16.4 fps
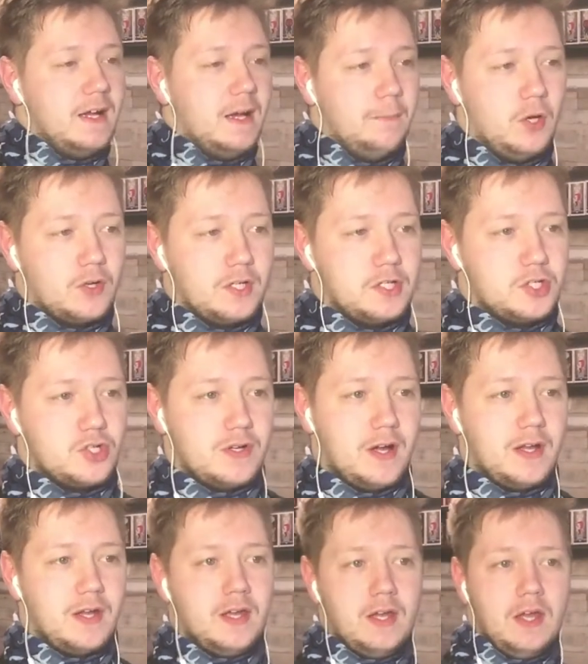I'm not going to
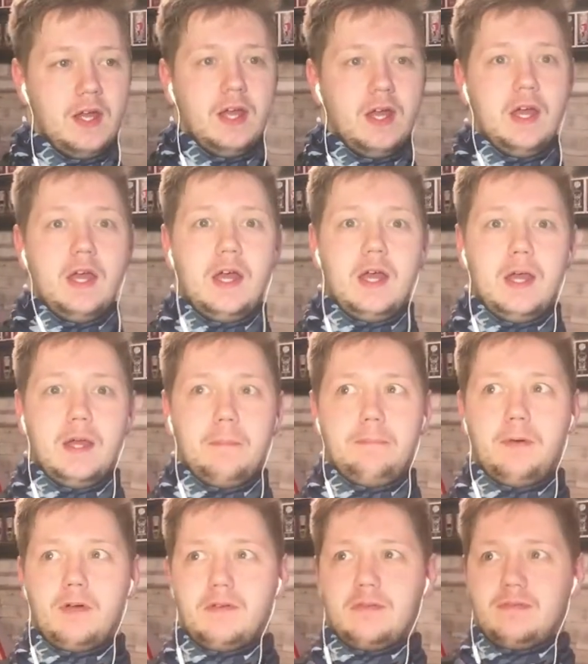try,
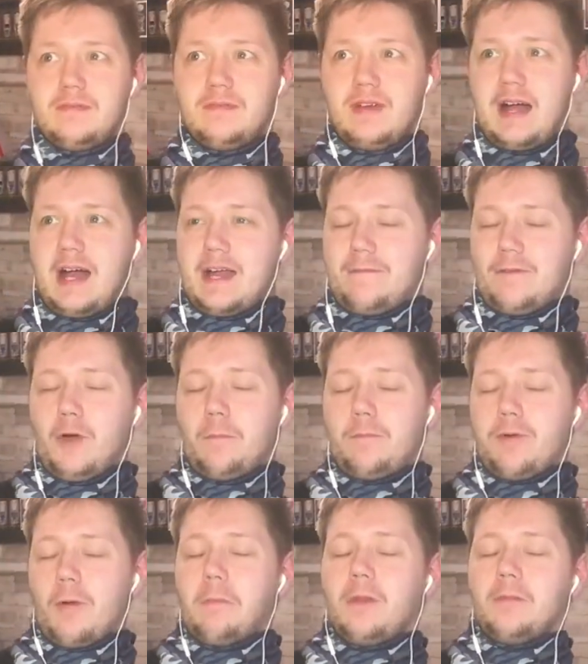but I have no
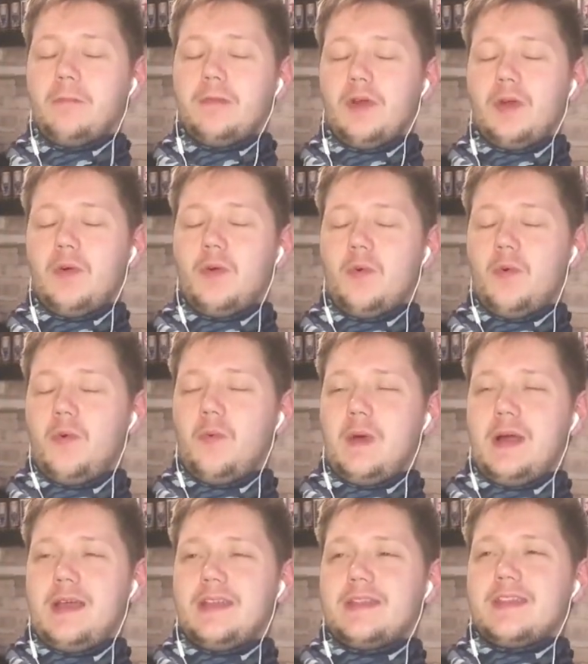problem
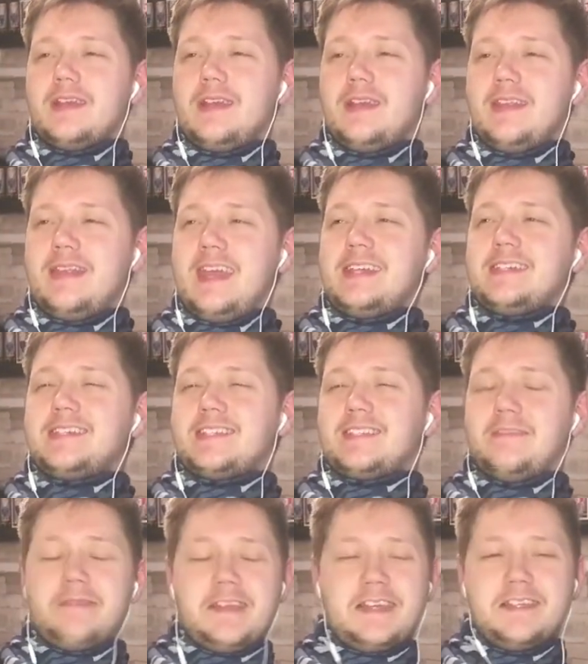with
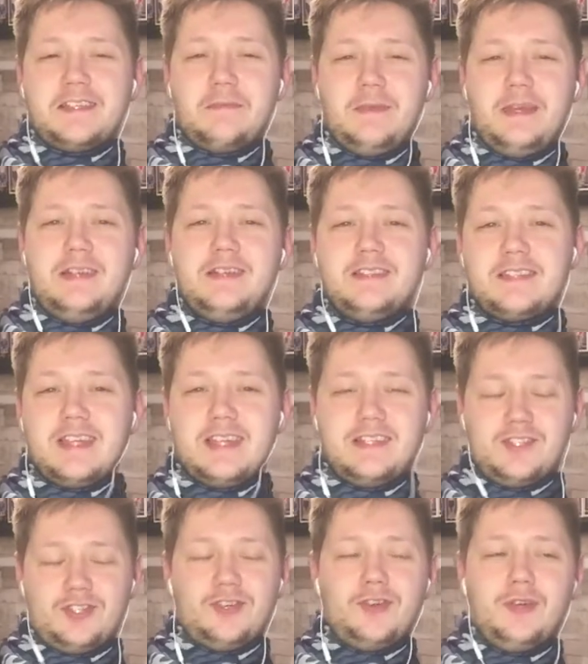this, because it means
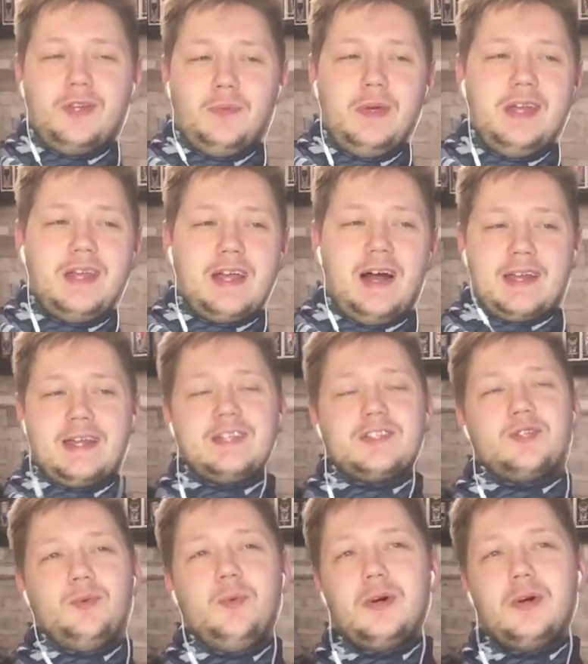during the week I get to